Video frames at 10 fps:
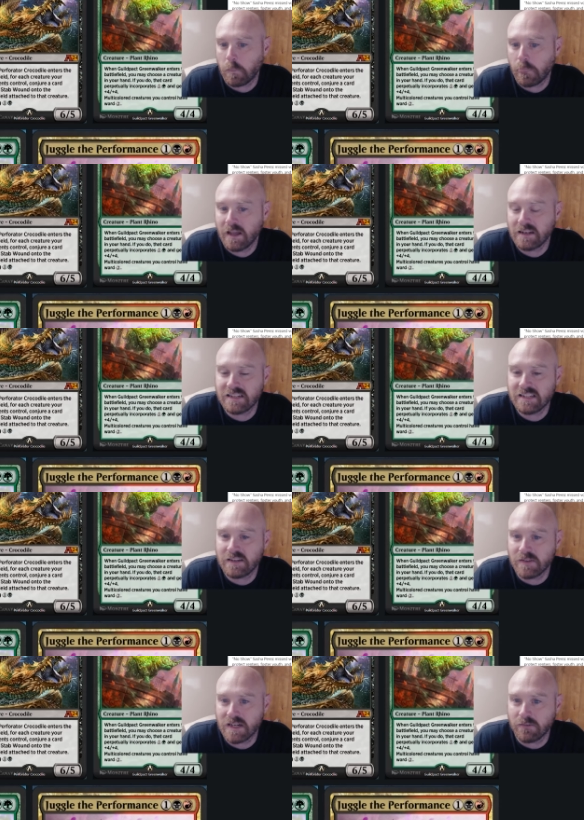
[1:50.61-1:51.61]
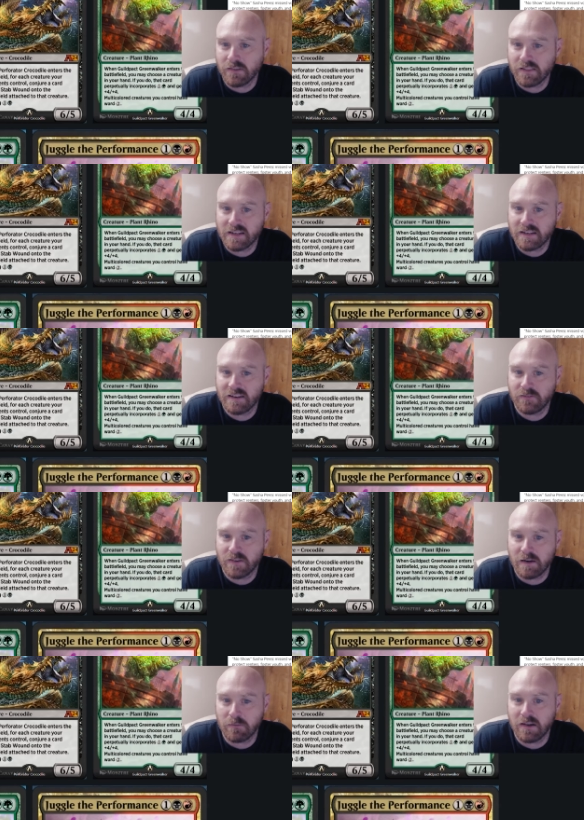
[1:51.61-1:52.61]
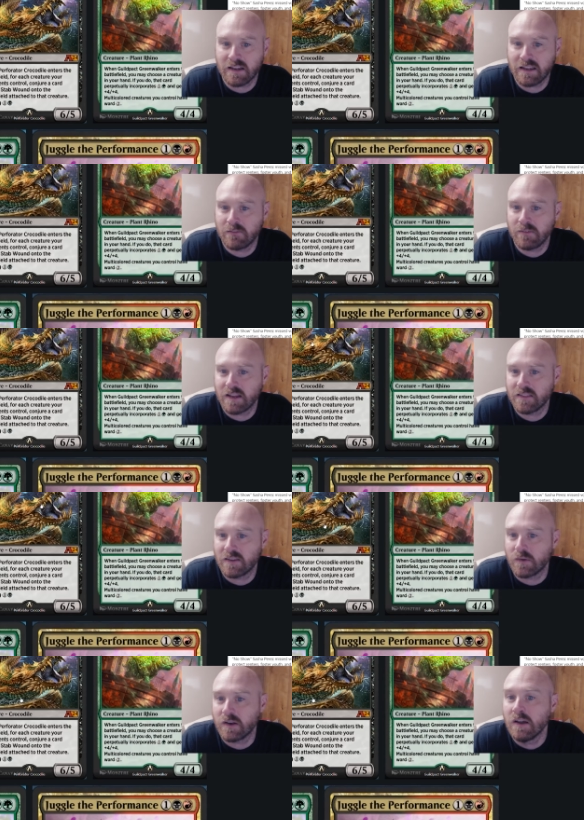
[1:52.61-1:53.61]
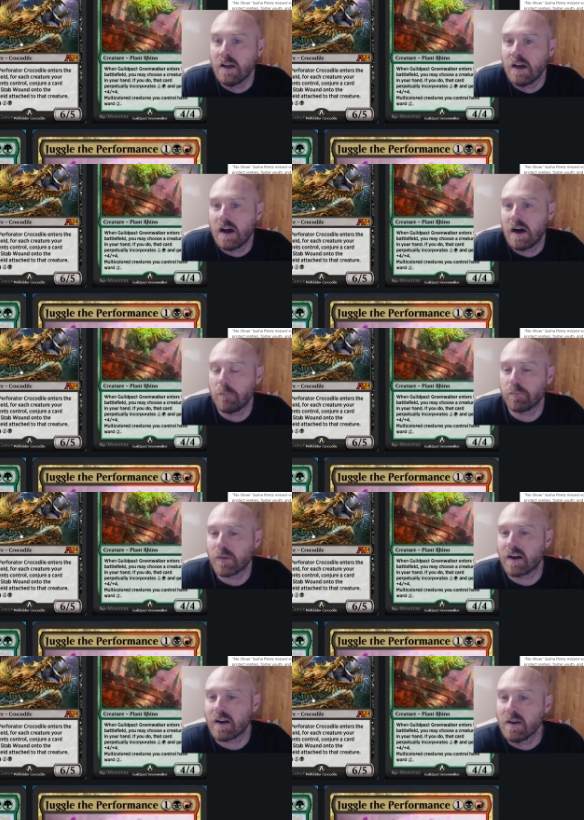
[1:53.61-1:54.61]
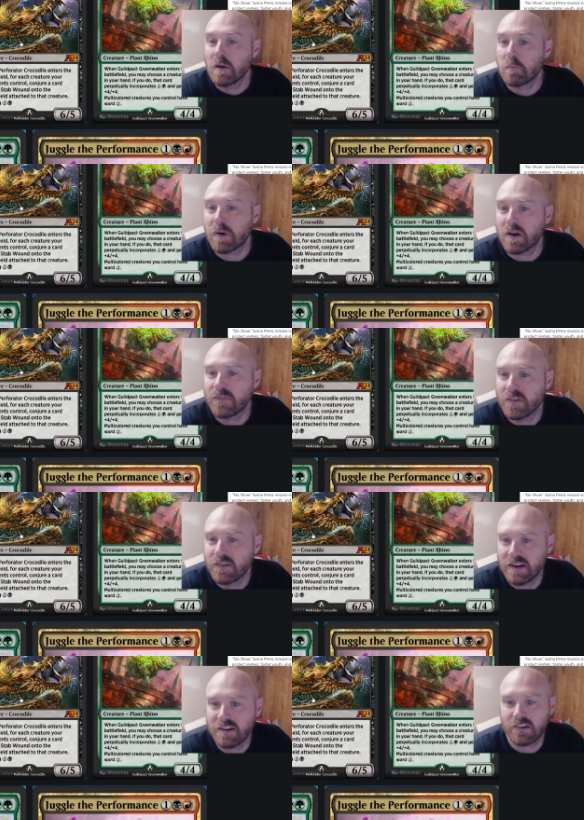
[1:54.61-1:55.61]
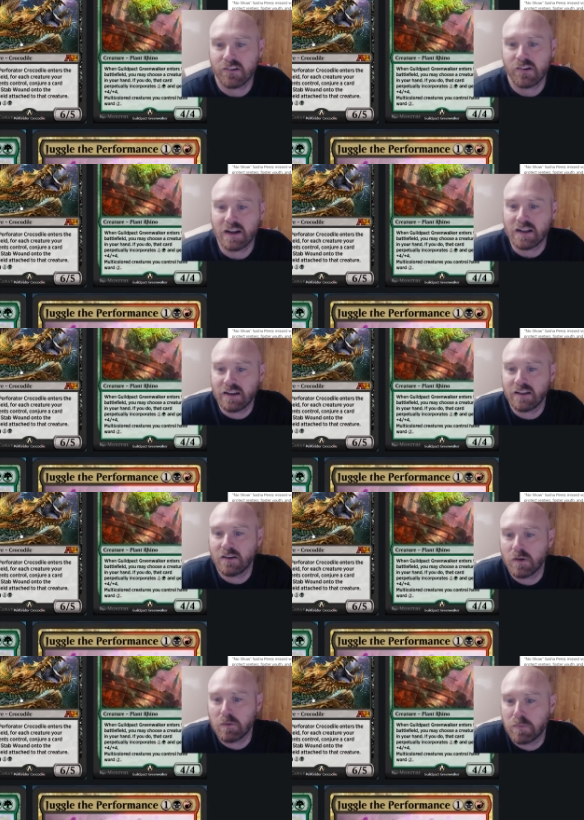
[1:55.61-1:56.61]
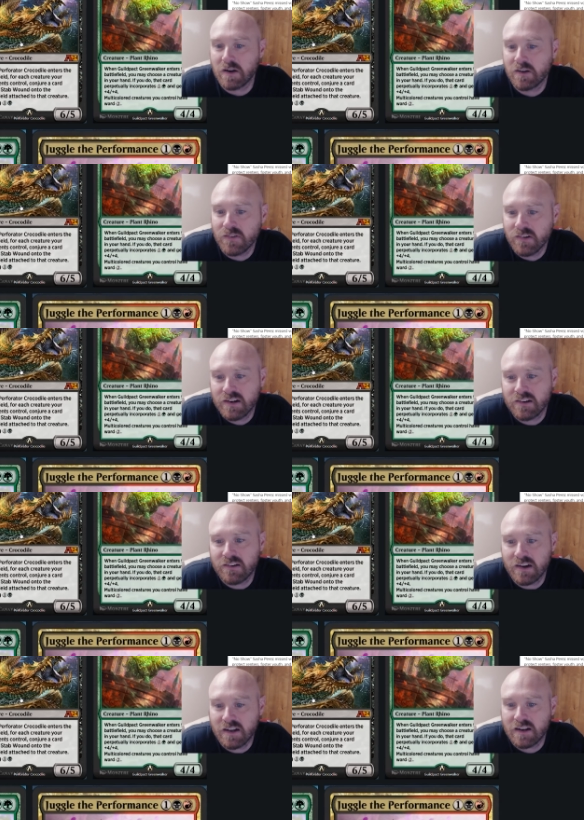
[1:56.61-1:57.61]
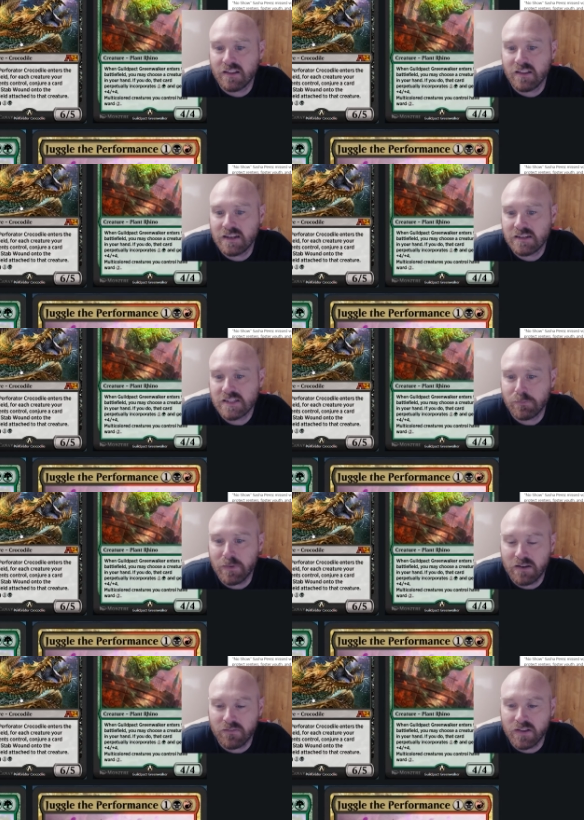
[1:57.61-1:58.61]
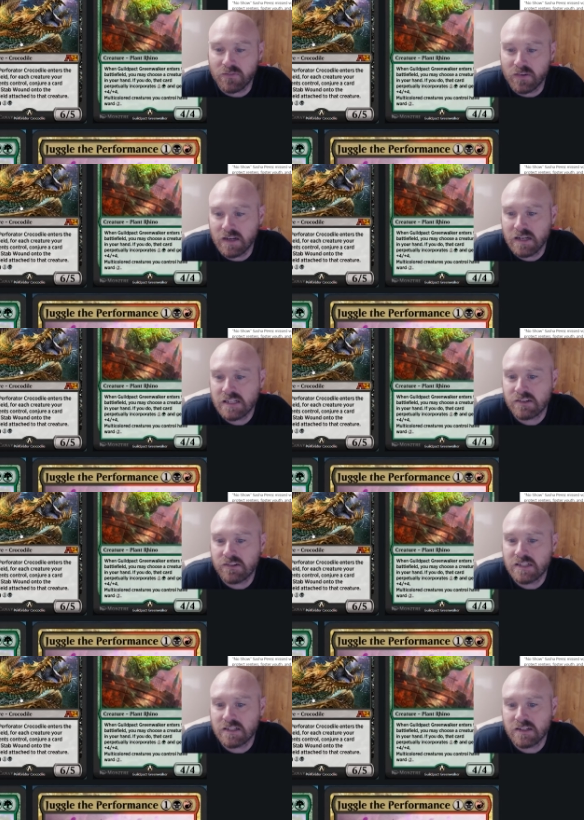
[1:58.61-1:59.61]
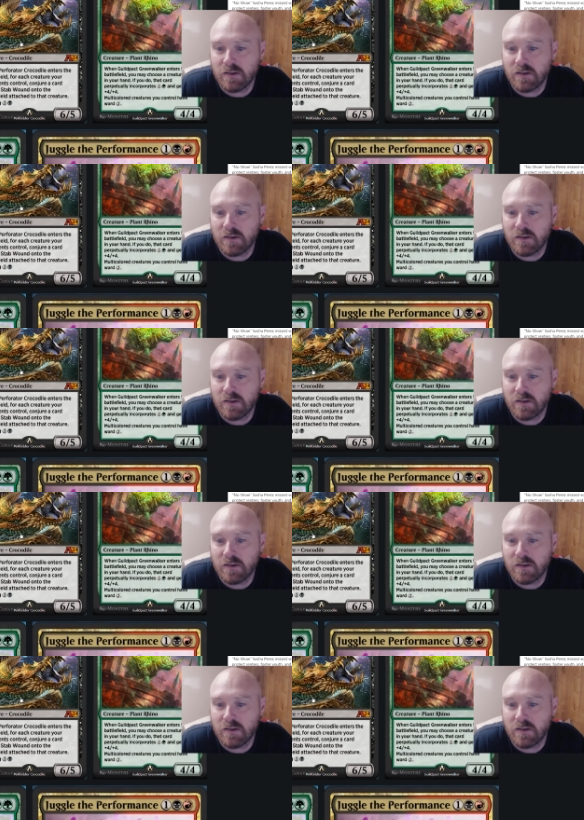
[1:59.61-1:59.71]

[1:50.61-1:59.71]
It doesn't seem terrible. That doesn't seem terrible. I'm liking this one. All right. Perforator Crocodile. When Perforator Crocodile enters the battlefield, for each creature your